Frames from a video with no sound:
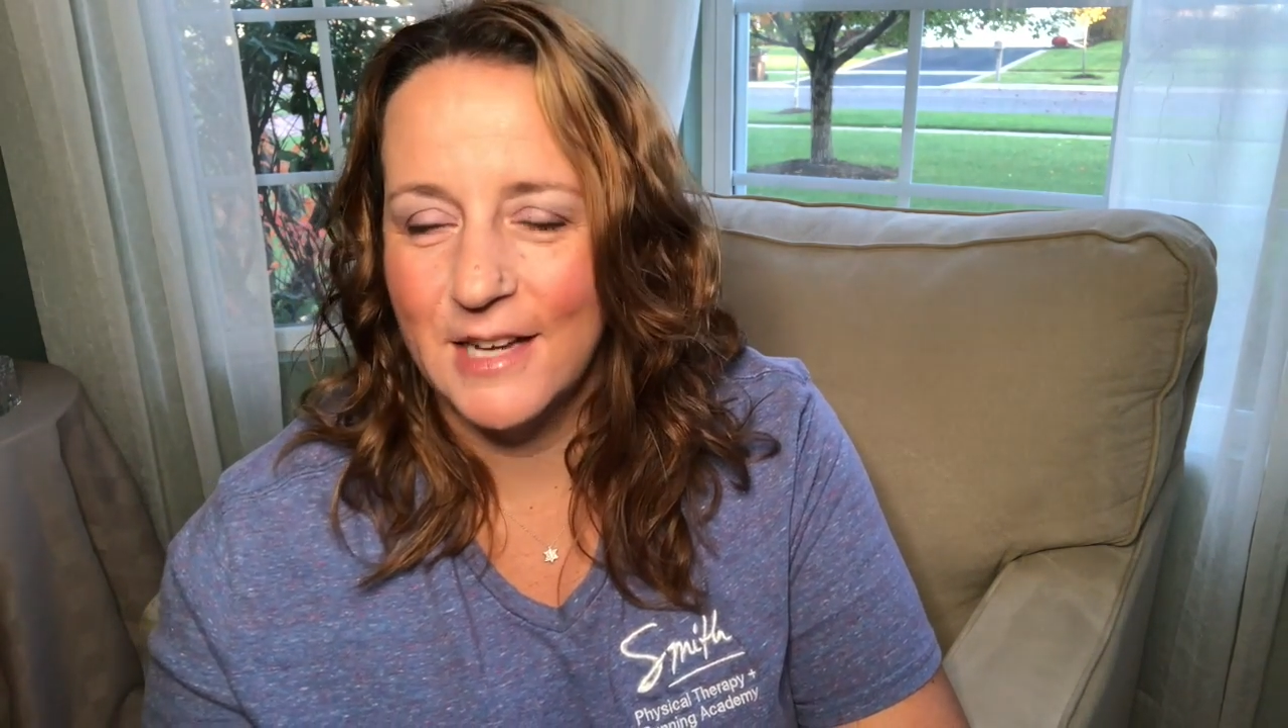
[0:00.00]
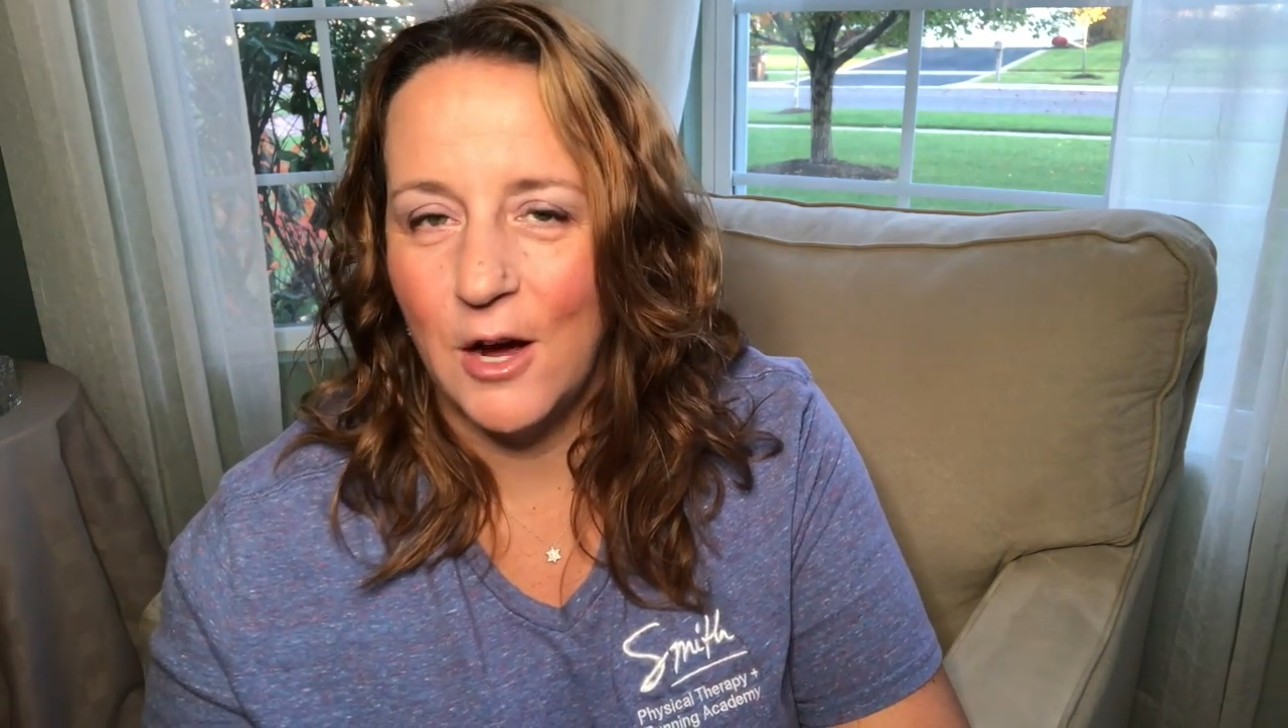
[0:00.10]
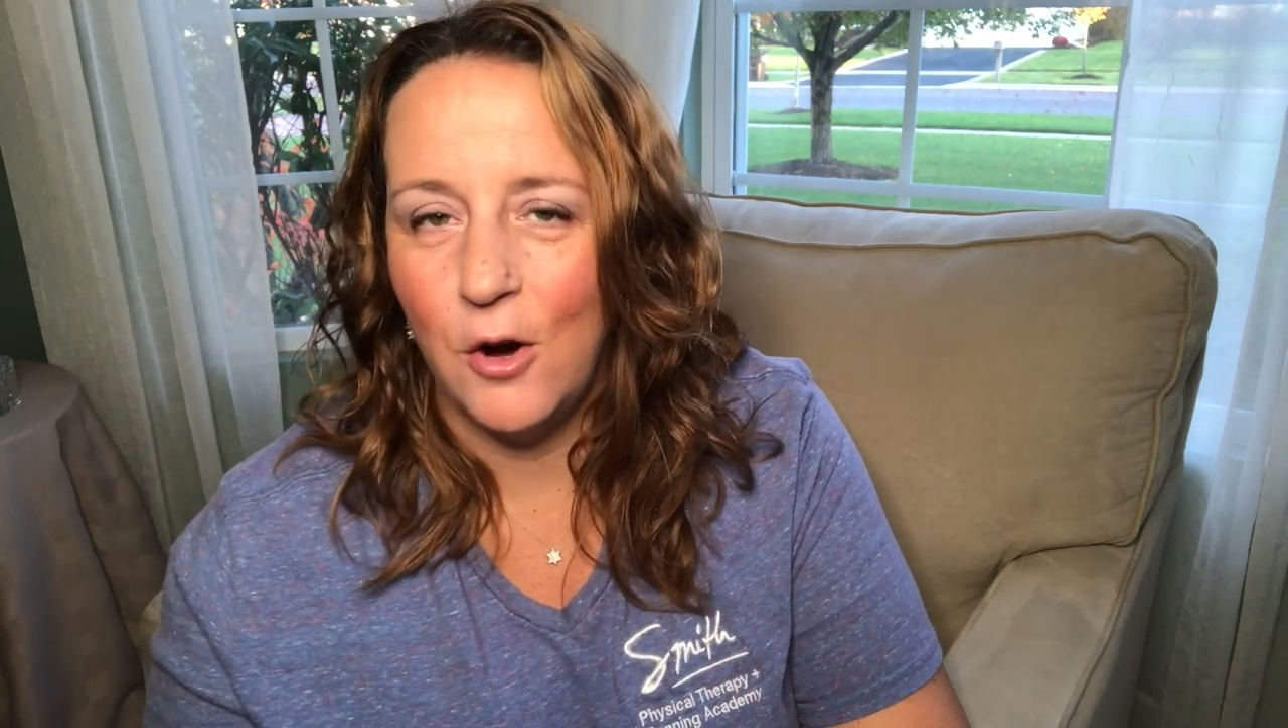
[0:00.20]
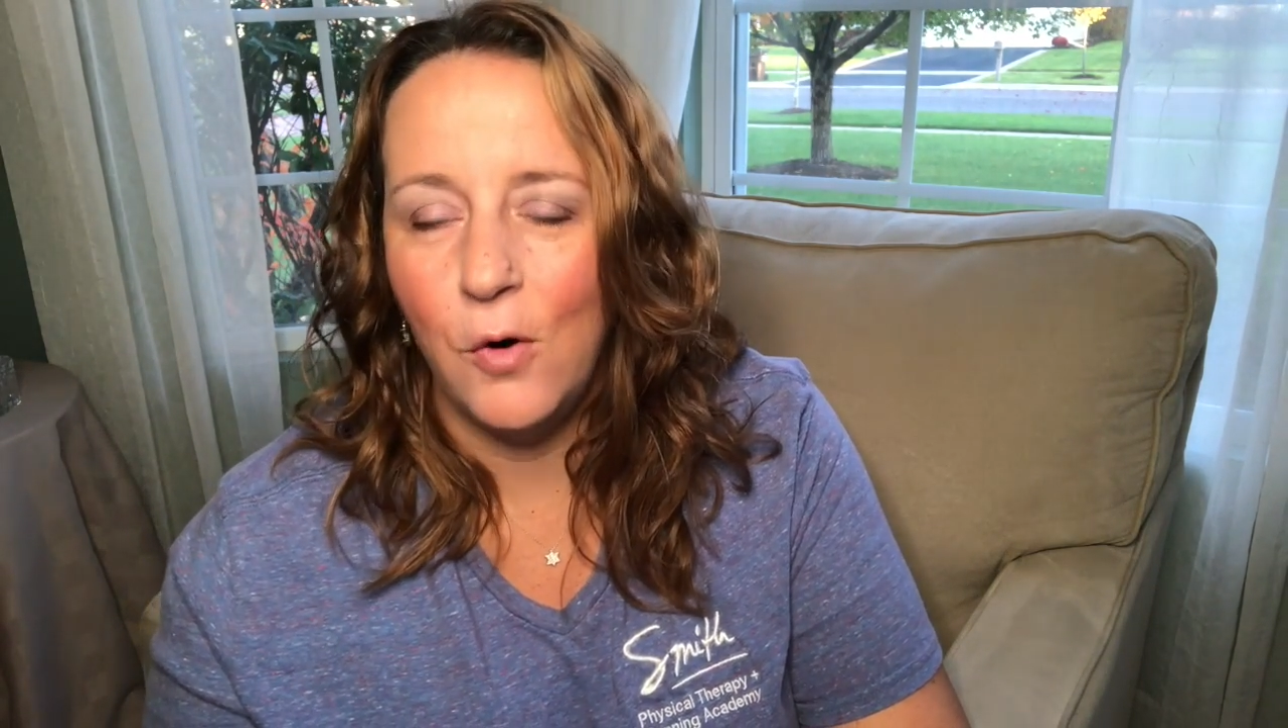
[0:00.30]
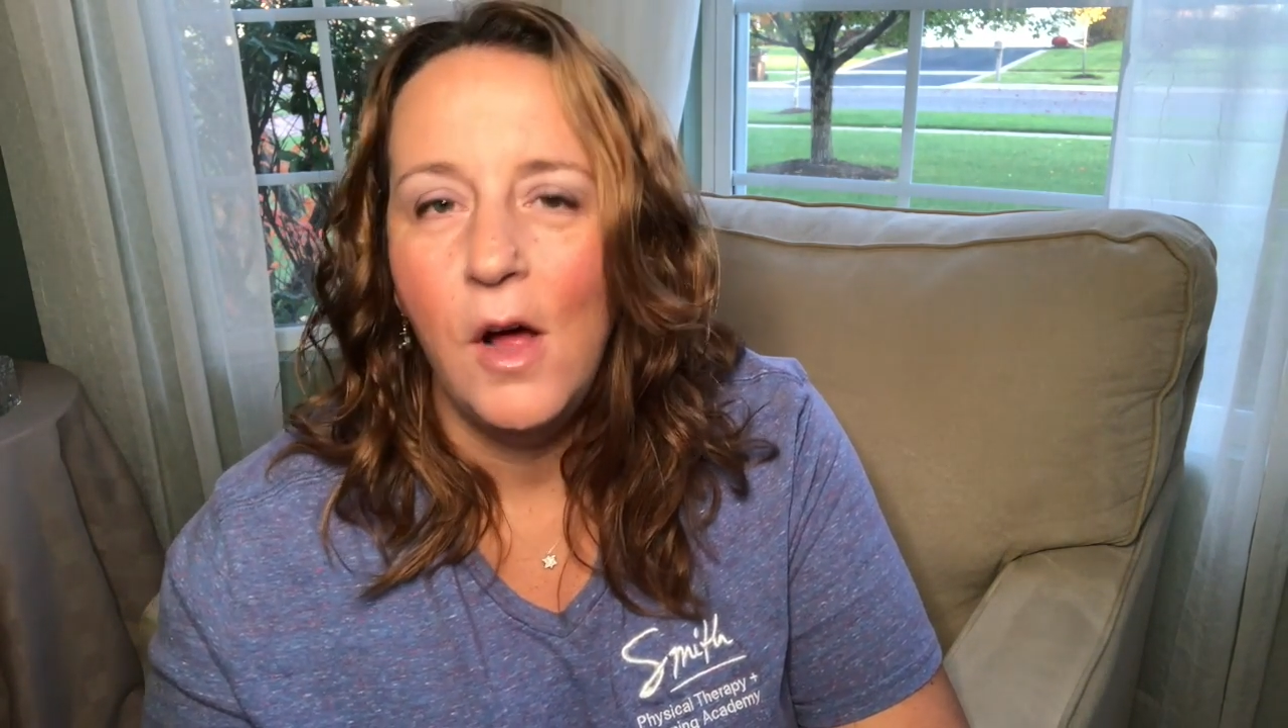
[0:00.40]

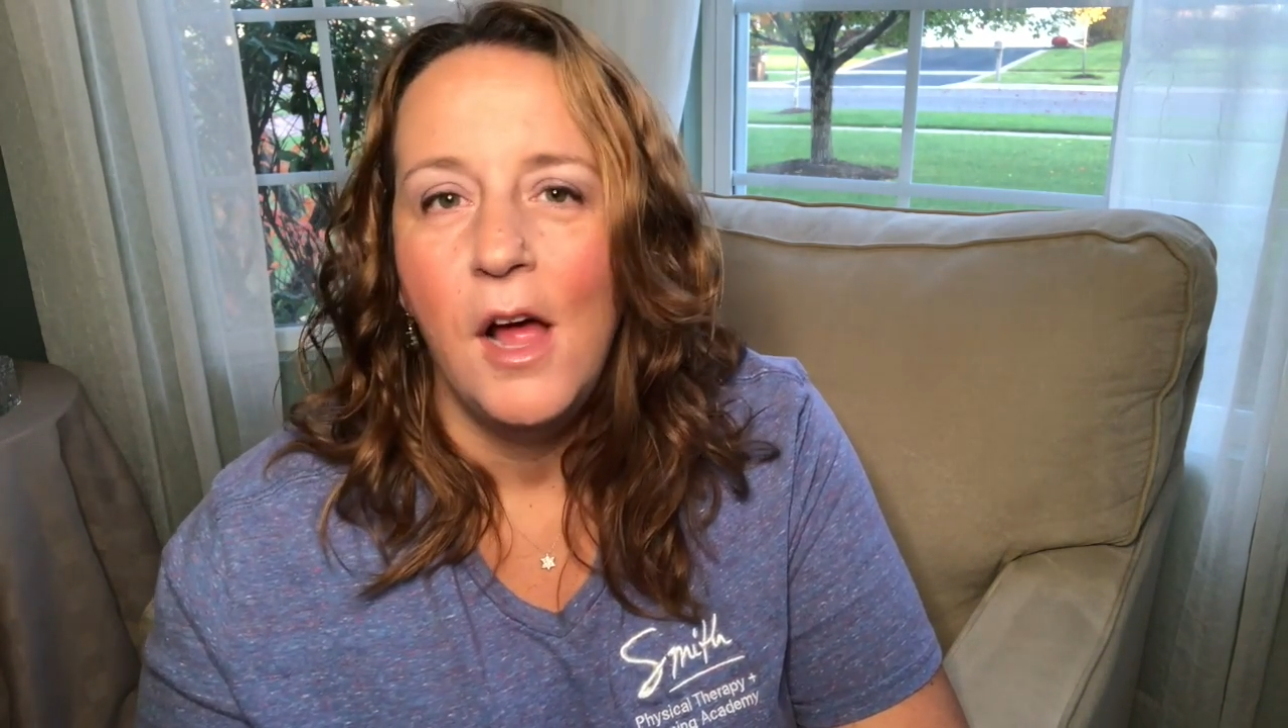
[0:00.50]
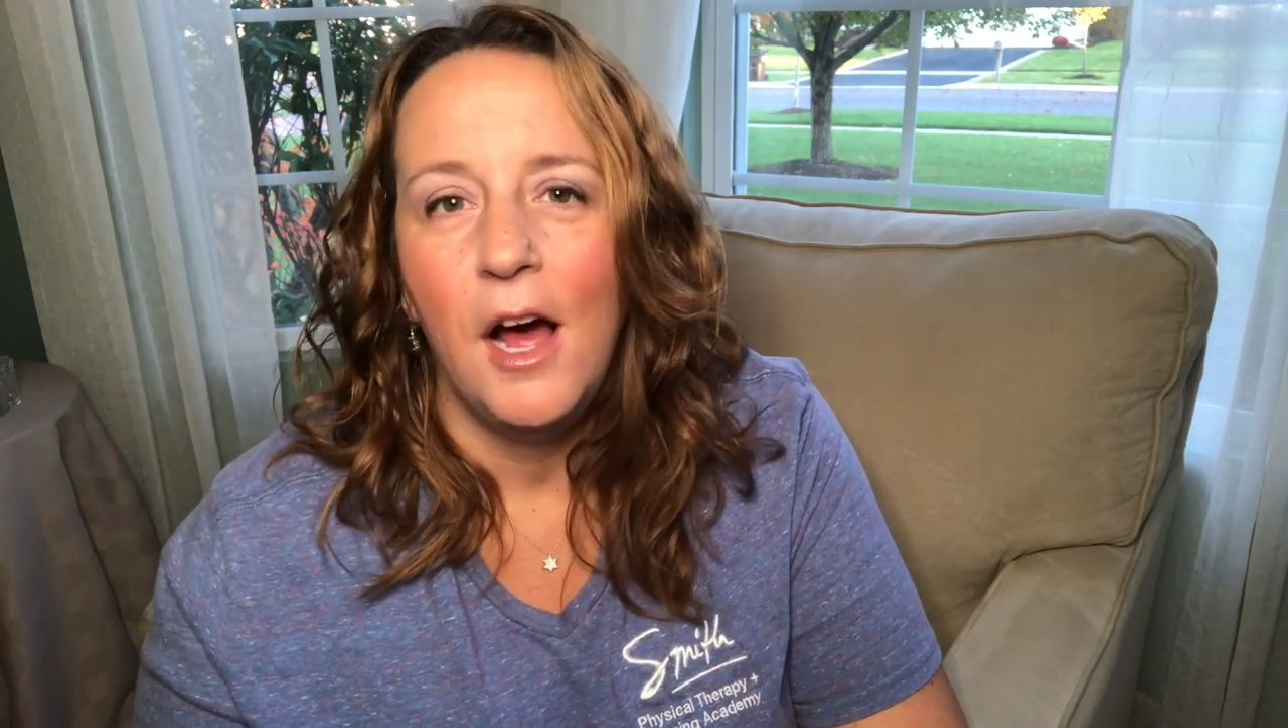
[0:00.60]
go.